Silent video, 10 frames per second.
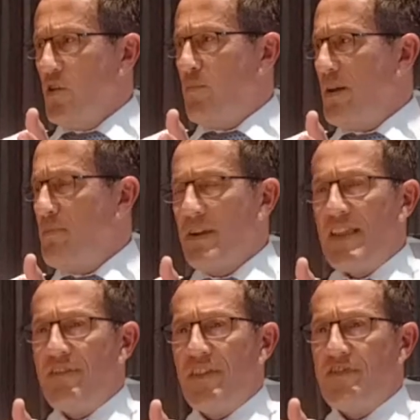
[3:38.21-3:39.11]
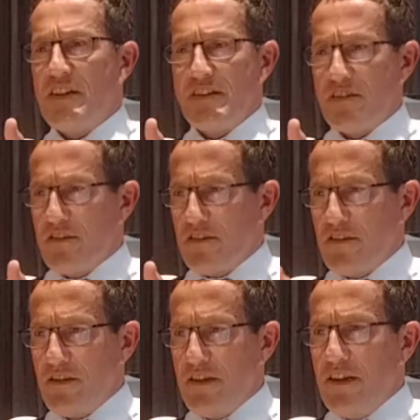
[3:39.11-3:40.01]
or people in their 50s.
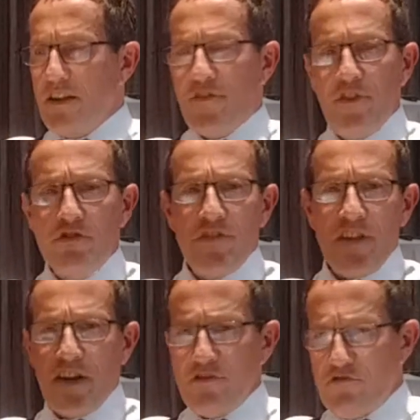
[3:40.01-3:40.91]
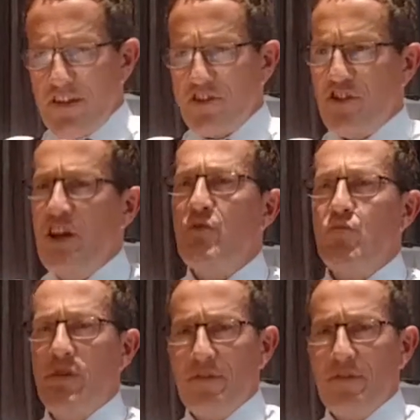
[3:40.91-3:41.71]
The future of the country is you.